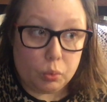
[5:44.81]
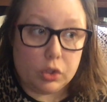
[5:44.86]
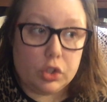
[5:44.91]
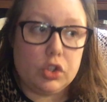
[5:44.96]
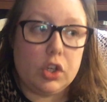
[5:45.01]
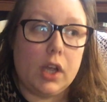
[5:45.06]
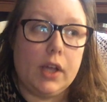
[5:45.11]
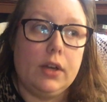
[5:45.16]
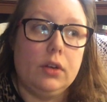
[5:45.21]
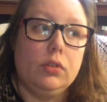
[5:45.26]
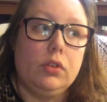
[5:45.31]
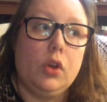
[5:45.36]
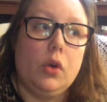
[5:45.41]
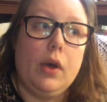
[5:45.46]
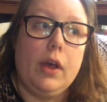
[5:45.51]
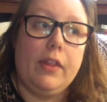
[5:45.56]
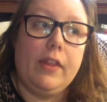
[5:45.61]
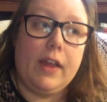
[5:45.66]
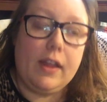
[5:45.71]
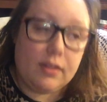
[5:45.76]
which I don't know
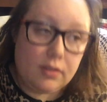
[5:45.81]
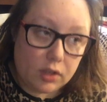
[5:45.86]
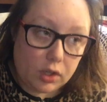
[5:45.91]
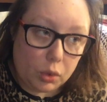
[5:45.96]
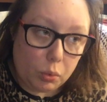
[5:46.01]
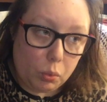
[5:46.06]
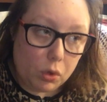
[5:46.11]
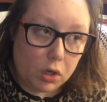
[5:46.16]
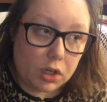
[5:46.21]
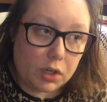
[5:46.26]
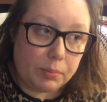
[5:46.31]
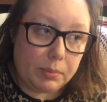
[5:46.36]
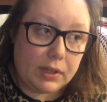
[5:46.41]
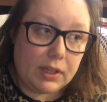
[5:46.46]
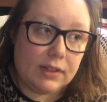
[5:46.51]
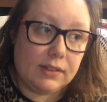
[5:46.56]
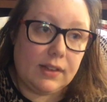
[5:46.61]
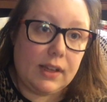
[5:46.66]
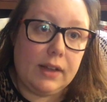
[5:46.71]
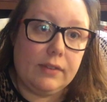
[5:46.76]
how that's going to work
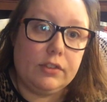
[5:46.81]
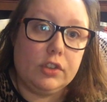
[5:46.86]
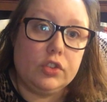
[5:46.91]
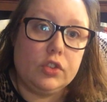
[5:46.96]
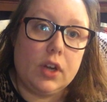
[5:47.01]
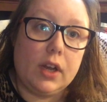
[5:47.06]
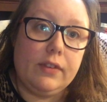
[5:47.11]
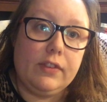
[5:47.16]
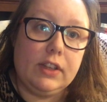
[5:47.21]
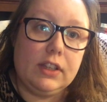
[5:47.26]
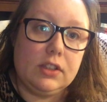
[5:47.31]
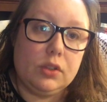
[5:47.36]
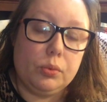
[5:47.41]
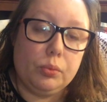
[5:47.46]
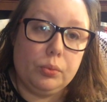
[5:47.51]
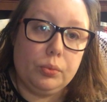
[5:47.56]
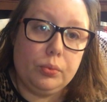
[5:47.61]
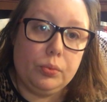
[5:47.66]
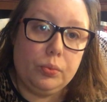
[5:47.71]
because I have to drive in to